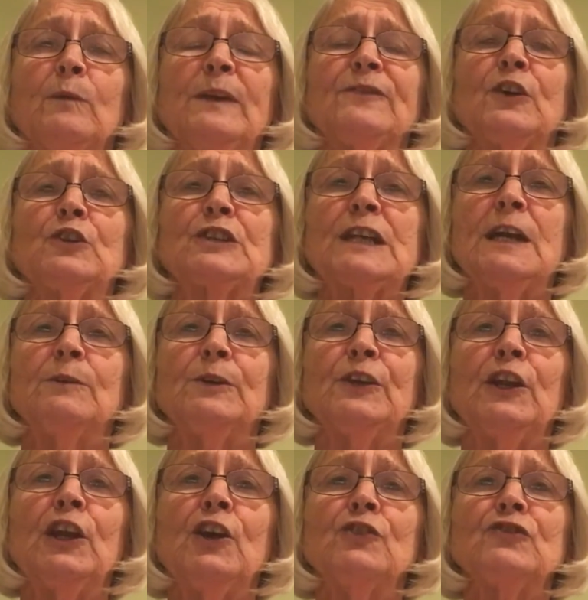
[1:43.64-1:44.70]
we've got to go
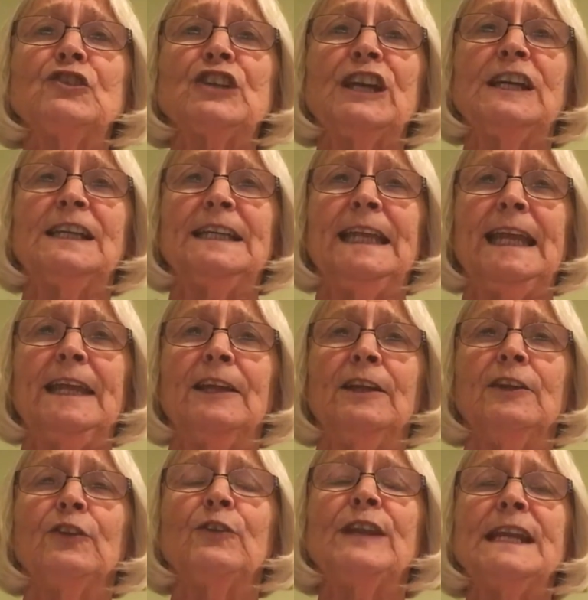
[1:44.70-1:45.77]
on a long
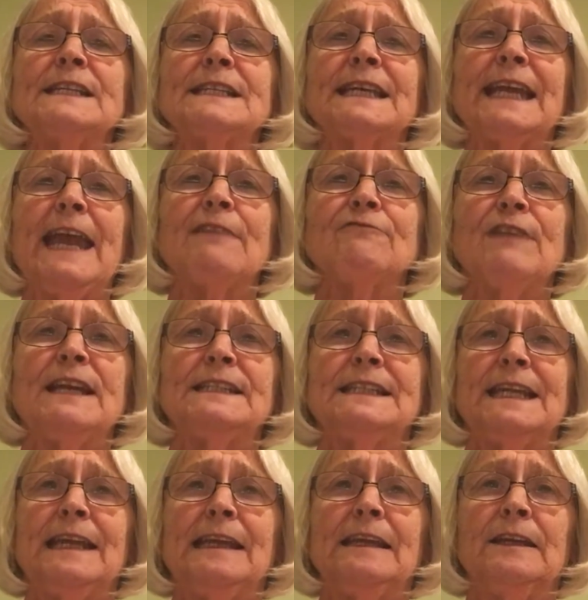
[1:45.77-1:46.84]
journey. You need to get
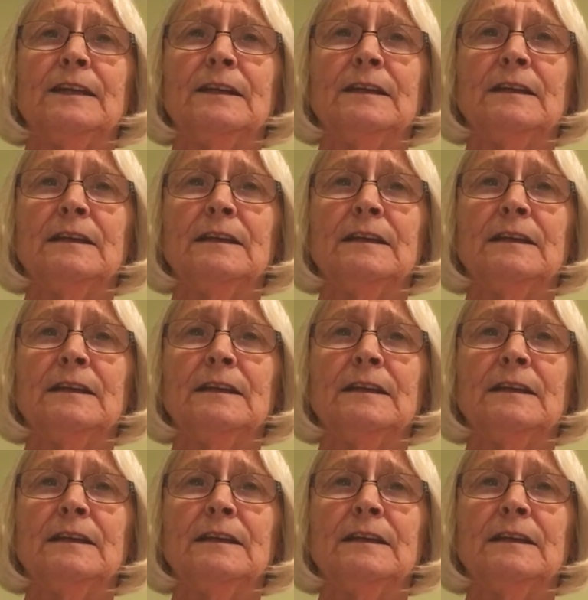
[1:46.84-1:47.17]
ready.